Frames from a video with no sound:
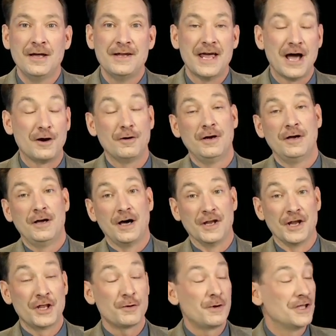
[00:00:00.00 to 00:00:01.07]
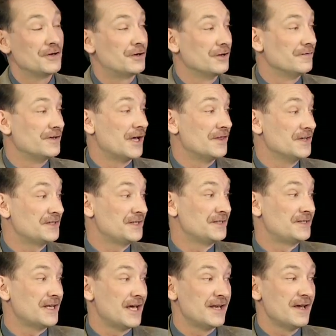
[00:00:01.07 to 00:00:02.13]
Now, another way you could have done this is
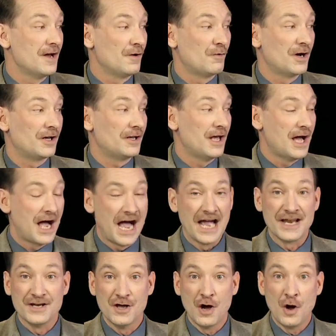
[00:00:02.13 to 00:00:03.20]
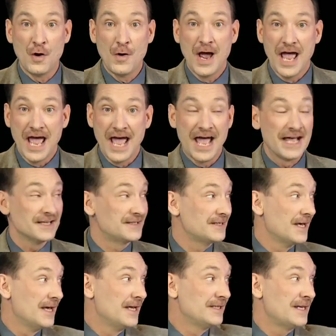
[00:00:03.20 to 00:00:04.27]
said, well, I know as
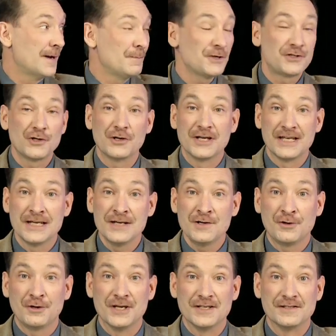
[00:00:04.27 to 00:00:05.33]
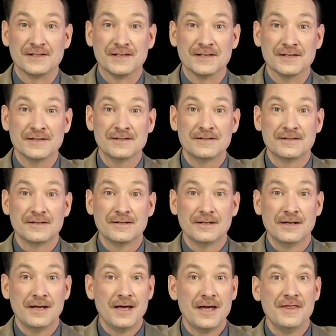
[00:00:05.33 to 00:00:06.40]
temperature increases,
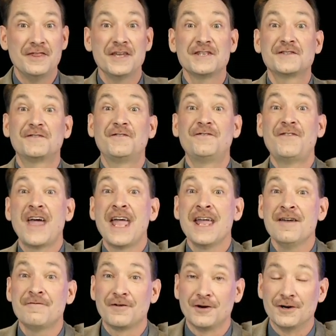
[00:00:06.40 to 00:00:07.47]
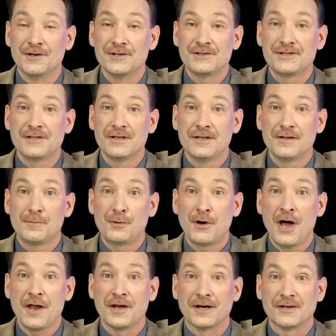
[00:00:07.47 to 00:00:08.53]
this favors the
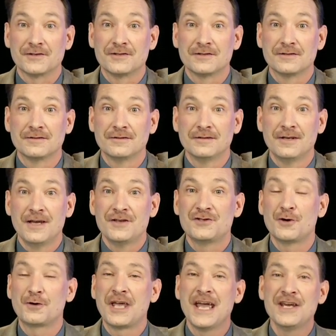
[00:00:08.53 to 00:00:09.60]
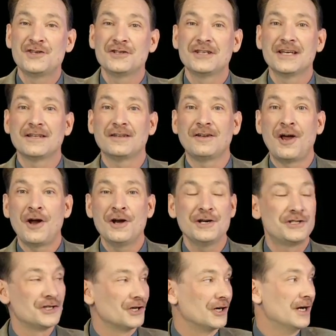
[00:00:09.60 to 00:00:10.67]
products. So K should get
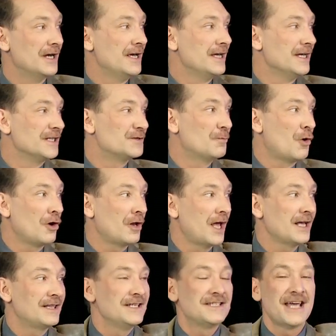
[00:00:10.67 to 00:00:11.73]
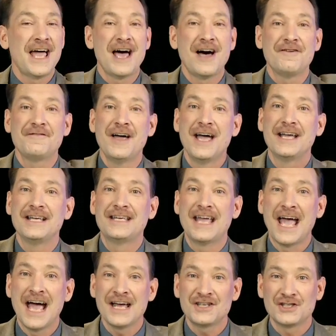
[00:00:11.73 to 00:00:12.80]
larger. It's more likely to have
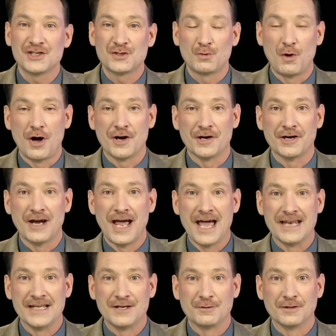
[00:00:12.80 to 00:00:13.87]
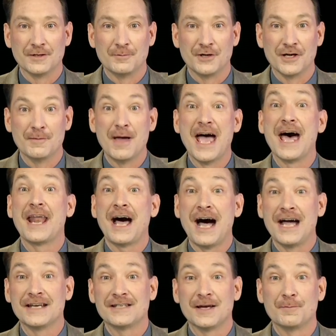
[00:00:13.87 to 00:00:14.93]
gaseous water at equilibrium at
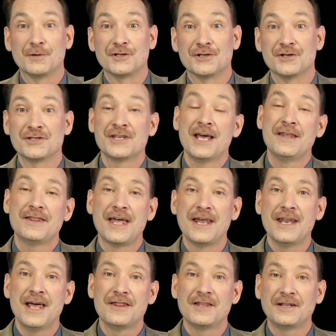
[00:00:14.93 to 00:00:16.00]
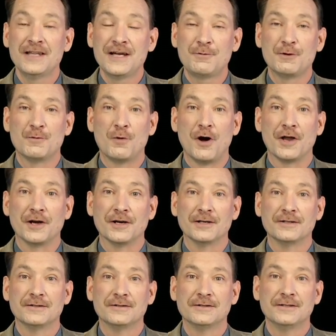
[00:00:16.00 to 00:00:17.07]
high temperatures than the liquid water.
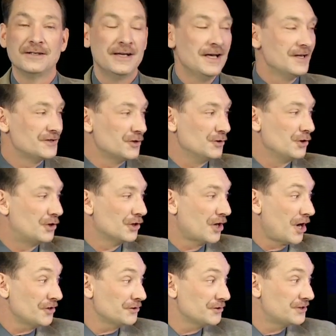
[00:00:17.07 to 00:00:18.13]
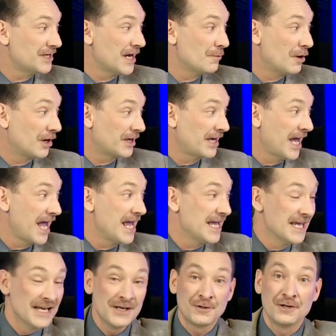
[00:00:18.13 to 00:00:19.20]
So you could also say, well, K
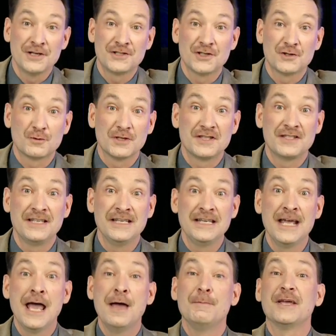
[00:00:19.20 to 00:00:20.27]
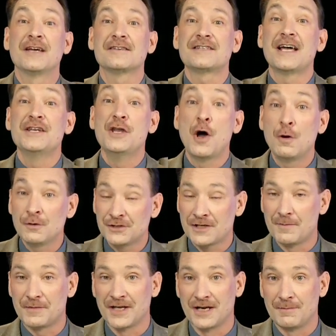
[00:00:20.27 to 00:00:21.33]
increases with T because I know
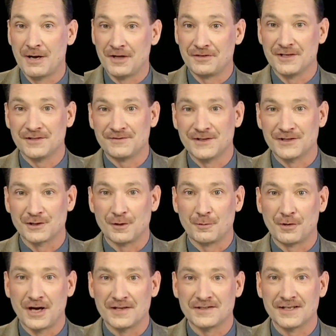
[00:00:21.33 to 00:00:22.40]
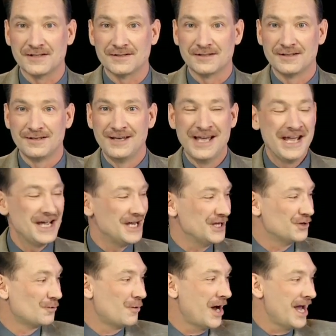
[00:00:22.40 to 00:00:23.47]
something about this physical process.
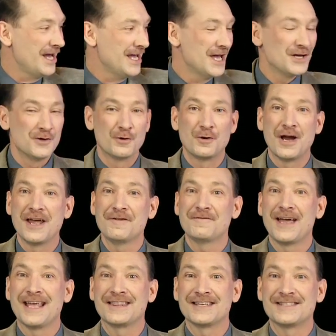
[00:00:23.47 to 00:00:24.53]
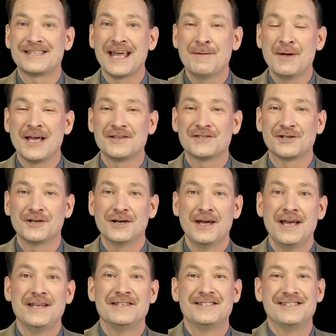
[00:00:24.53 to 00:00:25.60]
Either way, you arrive at the same answer,
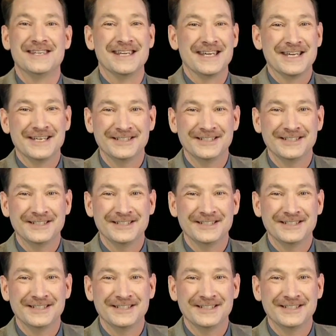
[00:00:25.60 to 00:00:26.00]
C.